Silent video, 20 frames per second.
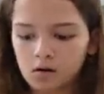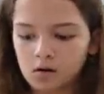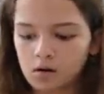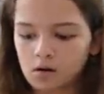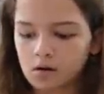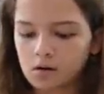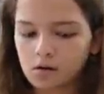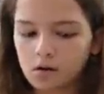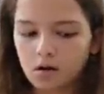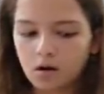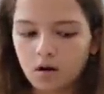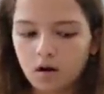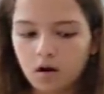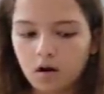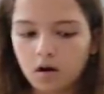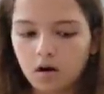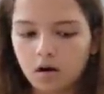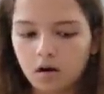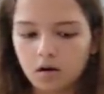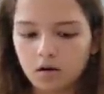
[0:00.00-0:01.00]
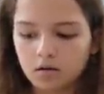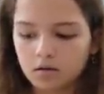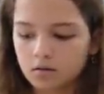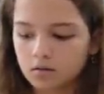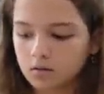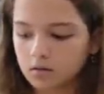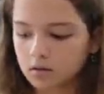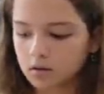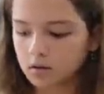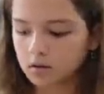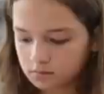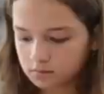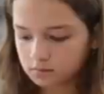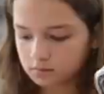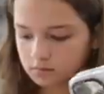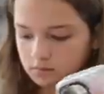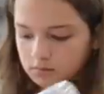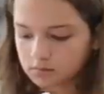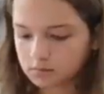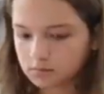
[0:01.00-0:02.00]

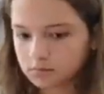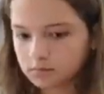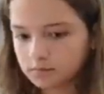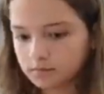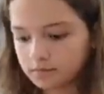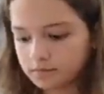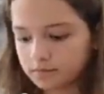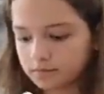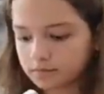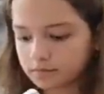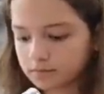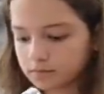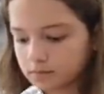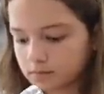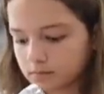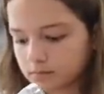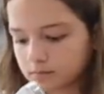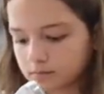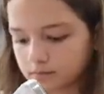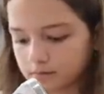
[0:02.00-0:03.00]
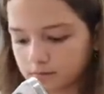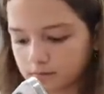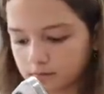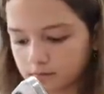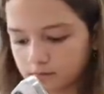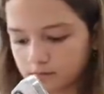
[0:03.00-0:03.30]
(not speaking)